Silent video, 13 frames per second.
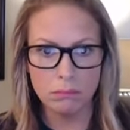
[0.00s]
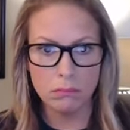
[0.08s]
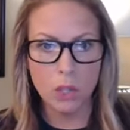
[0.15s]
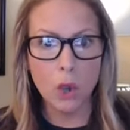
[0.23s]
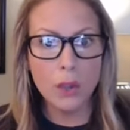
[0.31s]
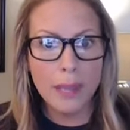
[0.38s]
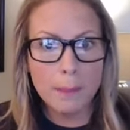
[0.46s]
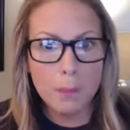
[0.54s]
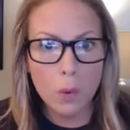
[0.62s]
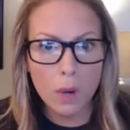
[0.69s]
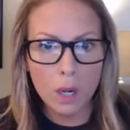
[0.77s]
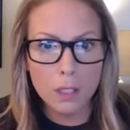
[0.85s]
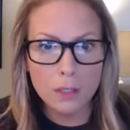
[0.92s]
go get
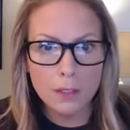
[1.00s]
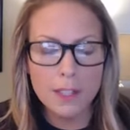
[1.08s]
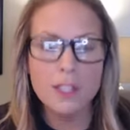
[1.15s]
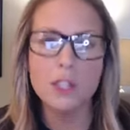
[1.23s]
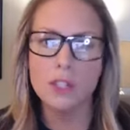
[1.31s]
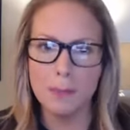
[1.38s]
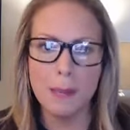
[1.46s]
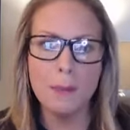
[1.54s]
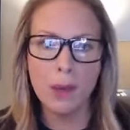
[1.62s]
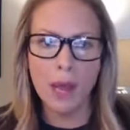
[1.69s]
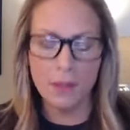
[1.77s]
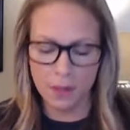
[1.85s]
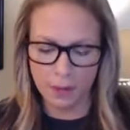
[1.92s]
more because there's people
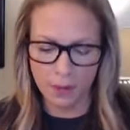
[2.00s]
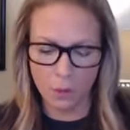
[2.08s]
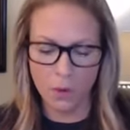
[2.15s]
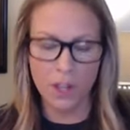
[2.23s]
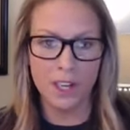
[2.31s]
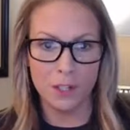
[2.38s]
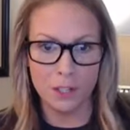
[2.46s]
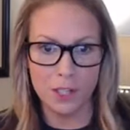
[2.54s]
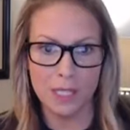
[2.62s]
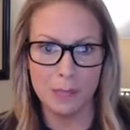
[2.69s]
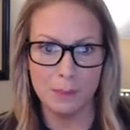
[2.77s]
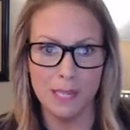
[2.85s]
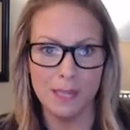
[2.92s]
out there that want it
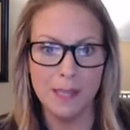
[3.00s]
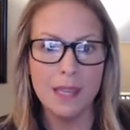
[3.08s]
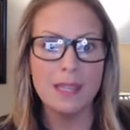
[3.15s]
trust me